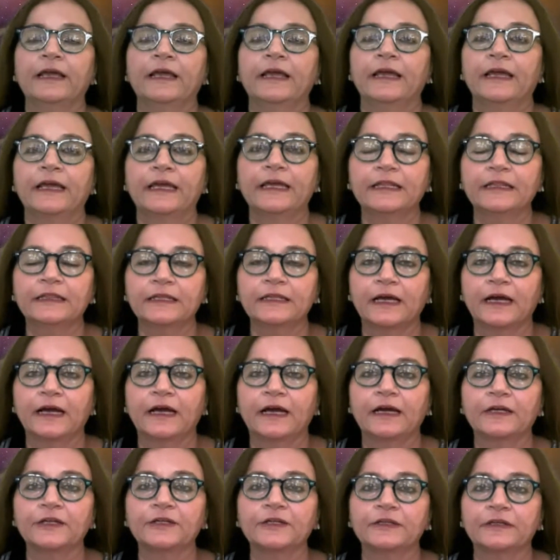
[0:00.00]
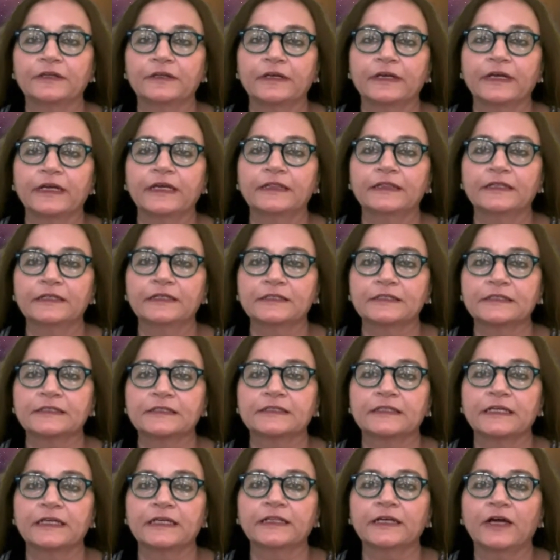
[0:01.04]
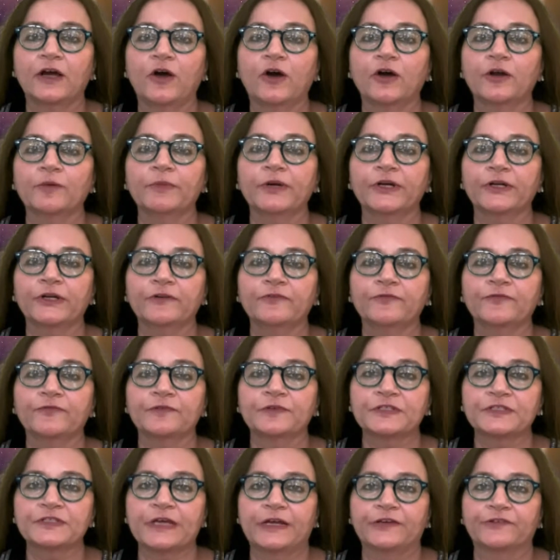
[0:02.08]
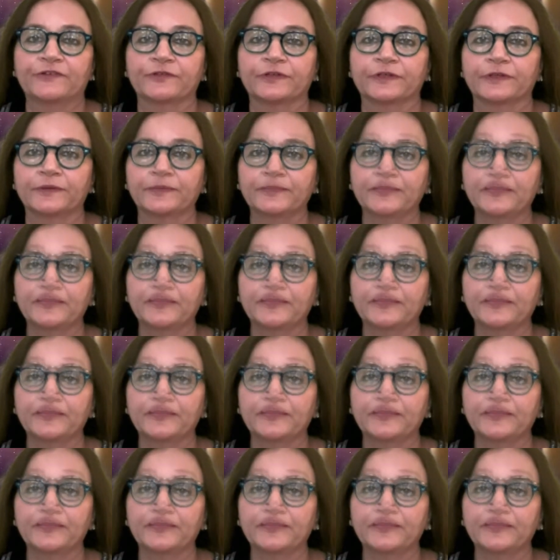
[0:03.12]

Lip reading: in the orbit of Saturn.